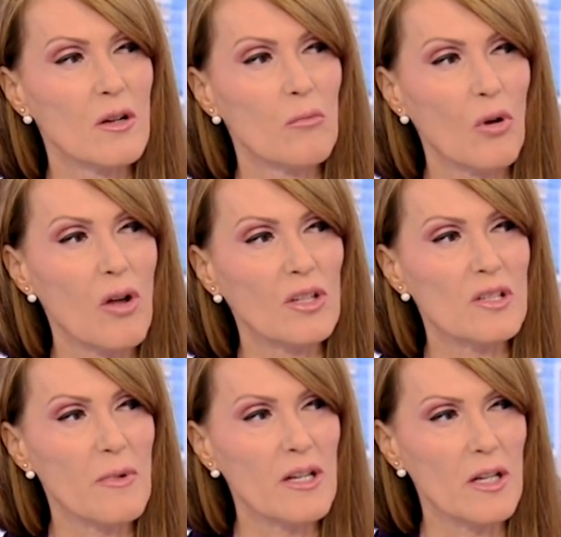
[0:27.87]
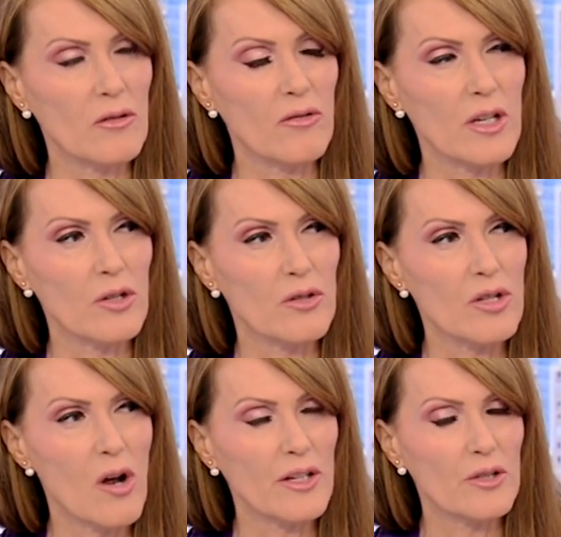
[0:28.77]
broadly speaking, that you're
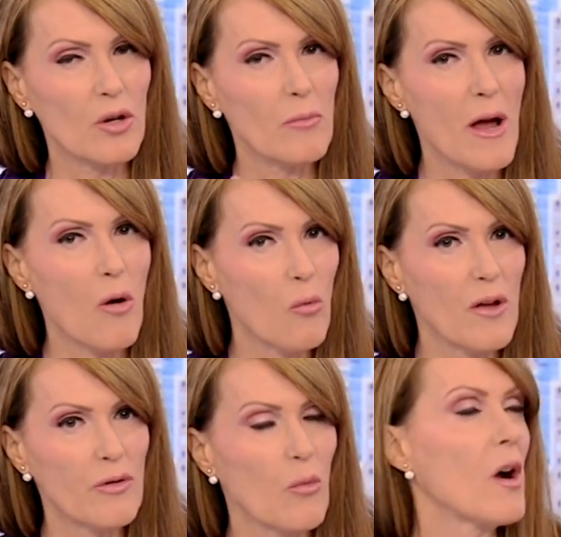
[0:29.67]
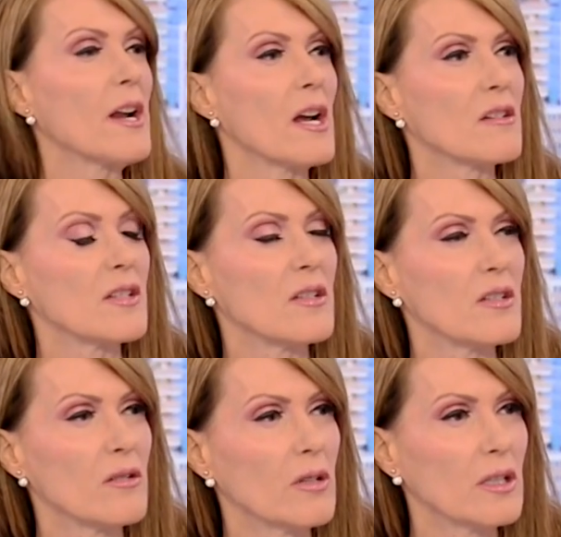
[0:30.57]
talking to about what the White House is
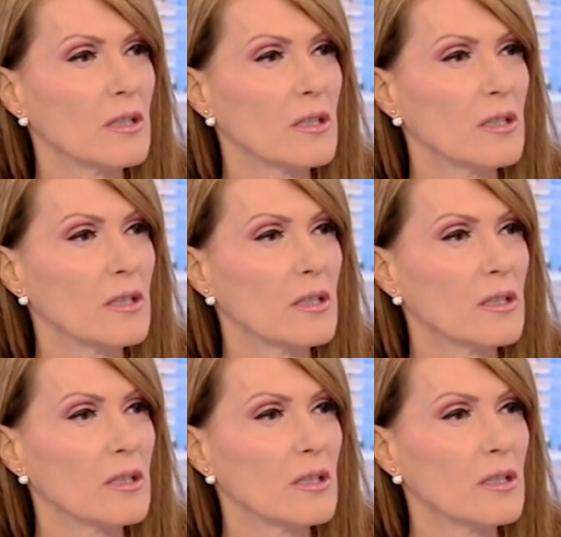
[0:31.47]
doing?